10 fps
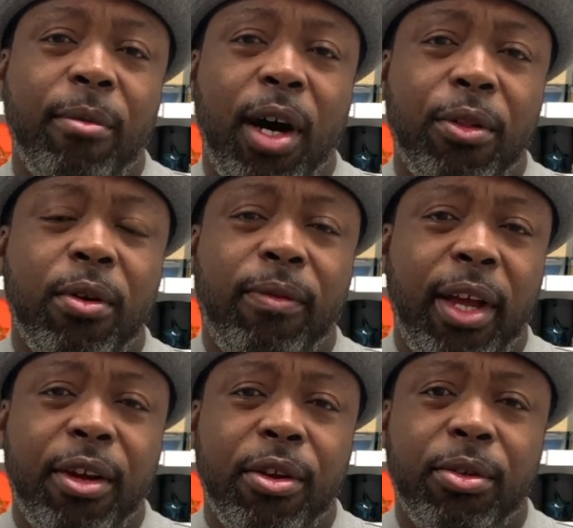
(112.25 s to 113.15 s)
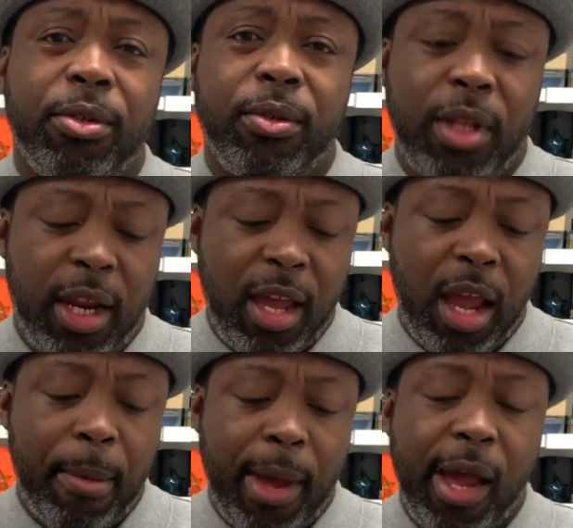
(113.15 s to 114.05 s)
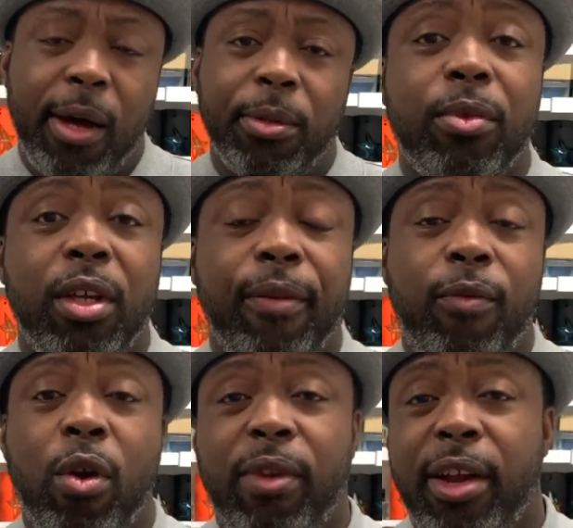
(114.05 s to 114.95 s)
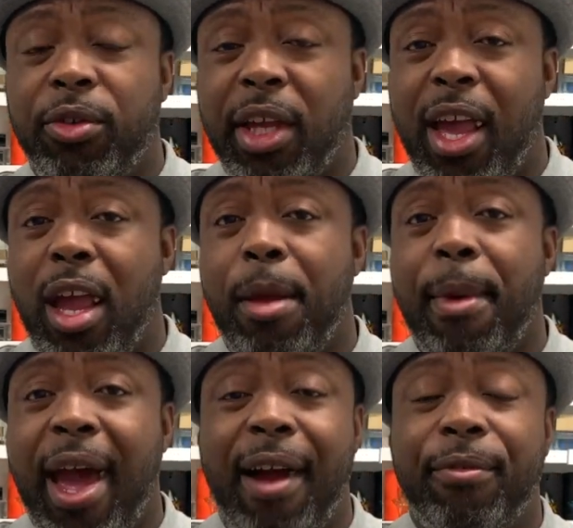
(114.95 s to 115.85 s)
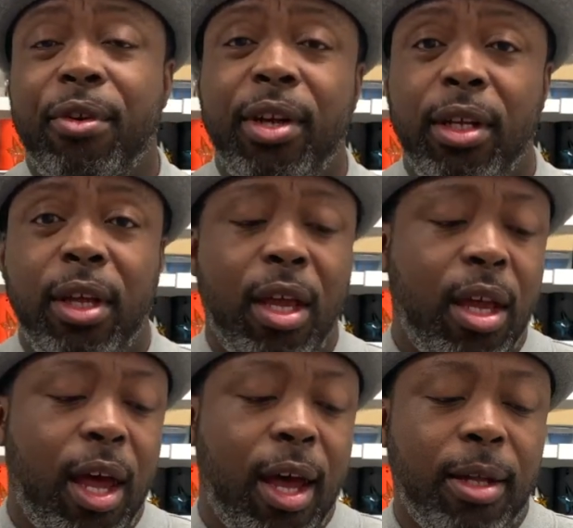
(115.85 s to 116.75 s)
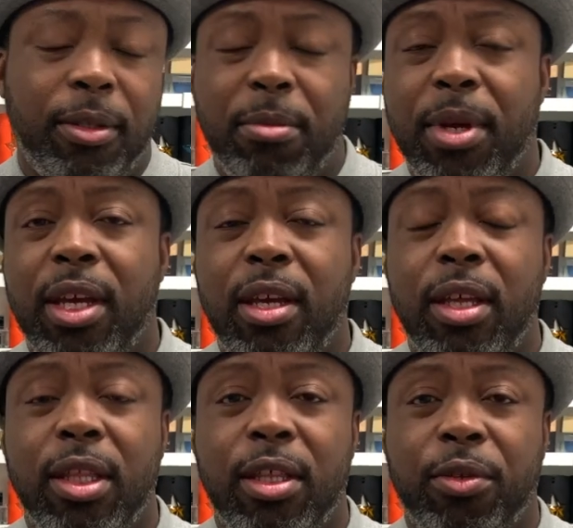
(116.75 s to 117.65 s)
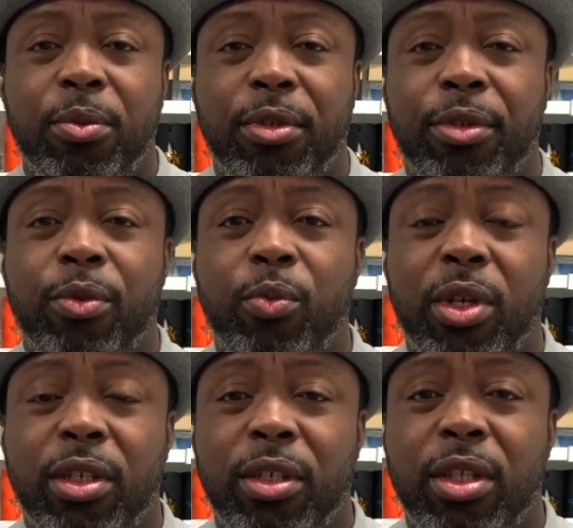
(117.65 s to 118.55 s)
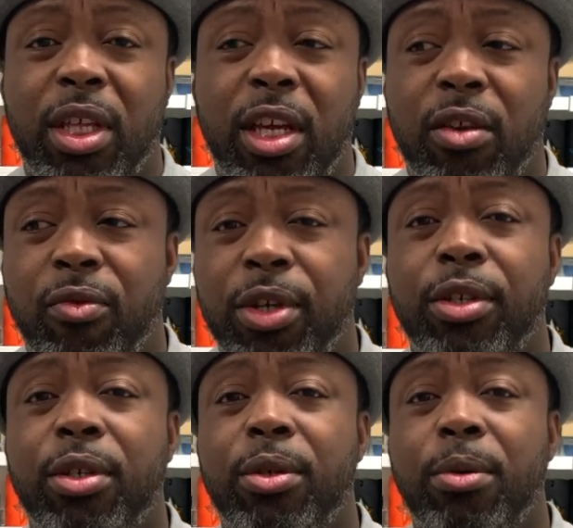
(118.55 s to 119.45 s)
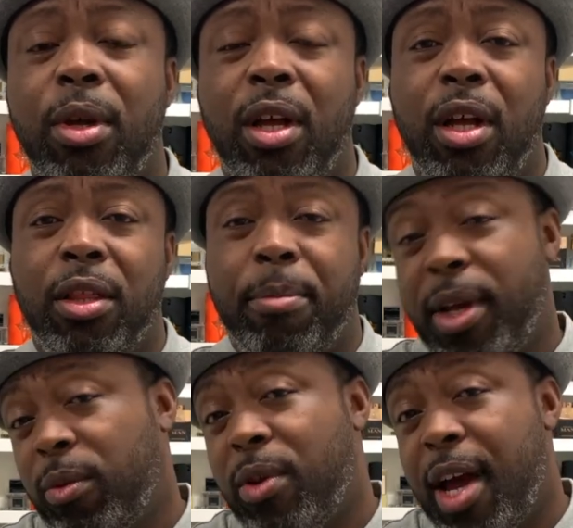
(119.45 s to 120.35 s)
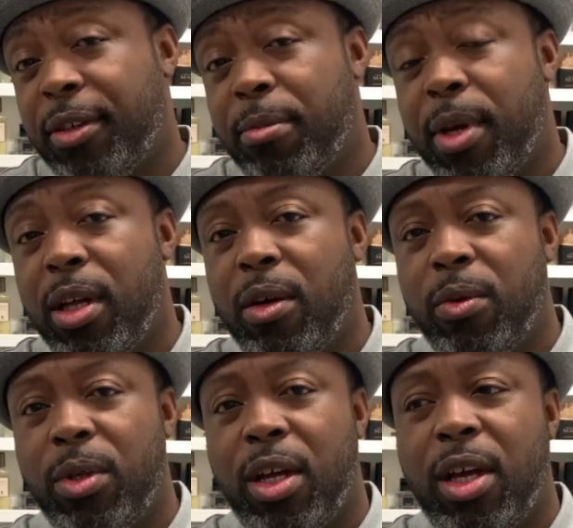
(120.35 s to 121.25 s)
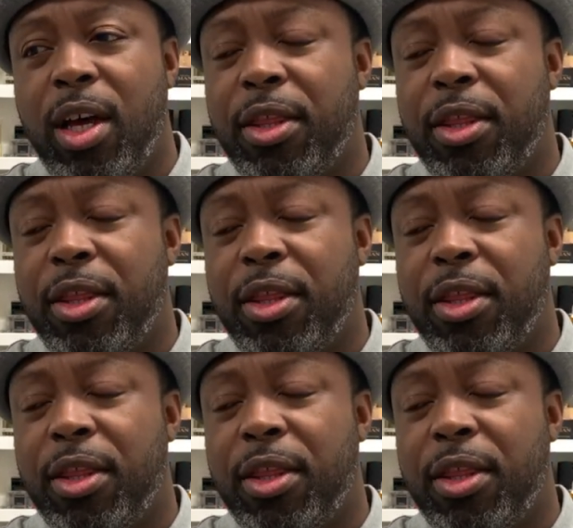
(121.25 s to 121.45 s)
other flankers that came out, 4 flankers that came after it. To me, this one was the original, the best one I smelled. I